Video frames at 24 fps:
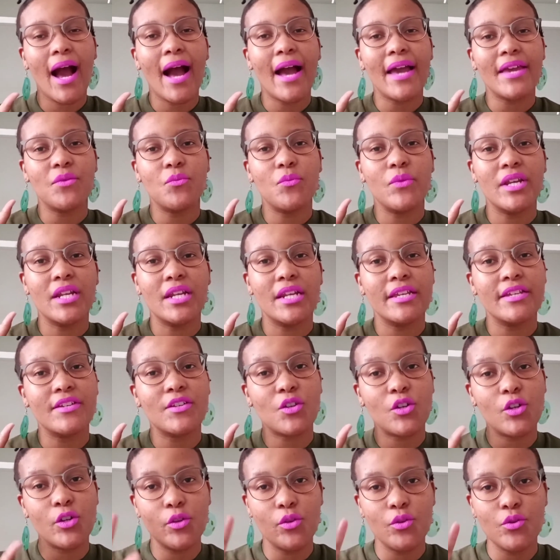I will
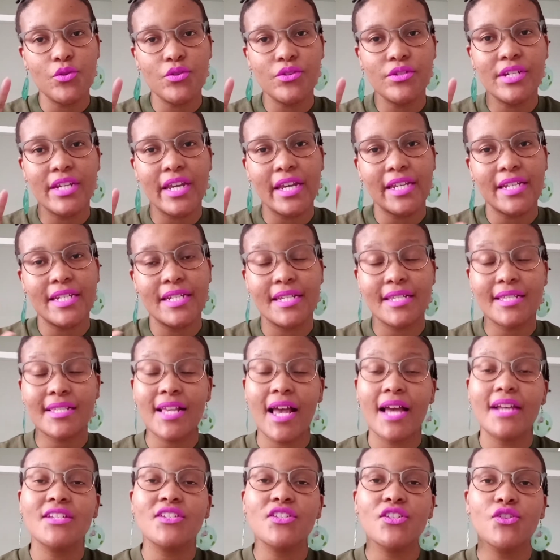include a
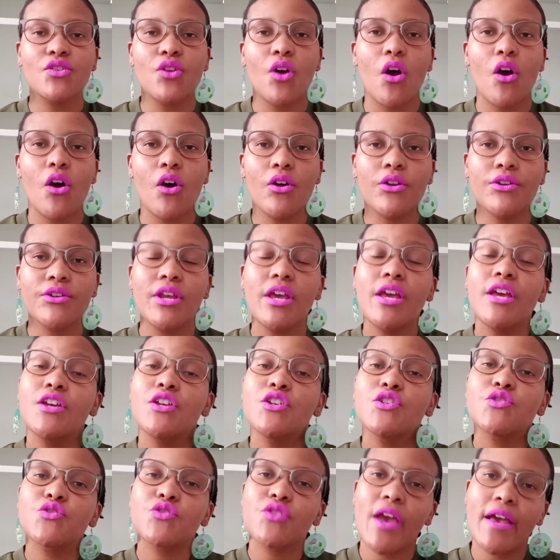discussion on
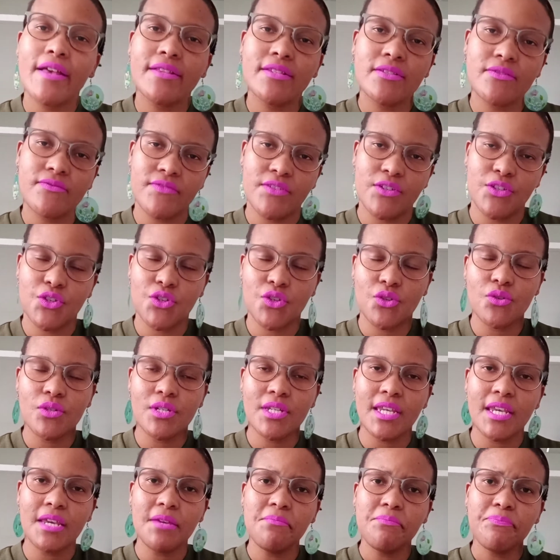transfer
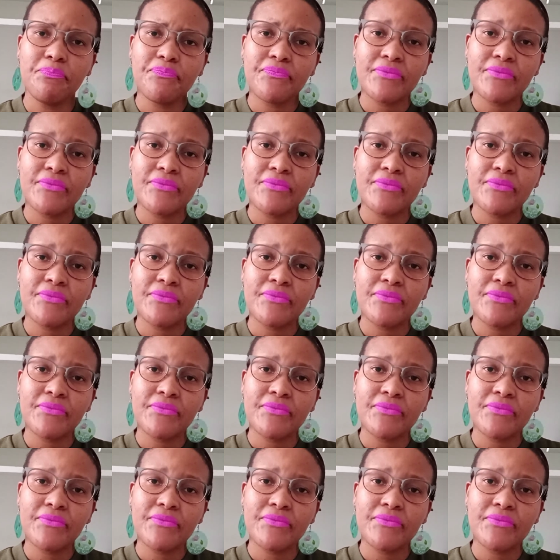duty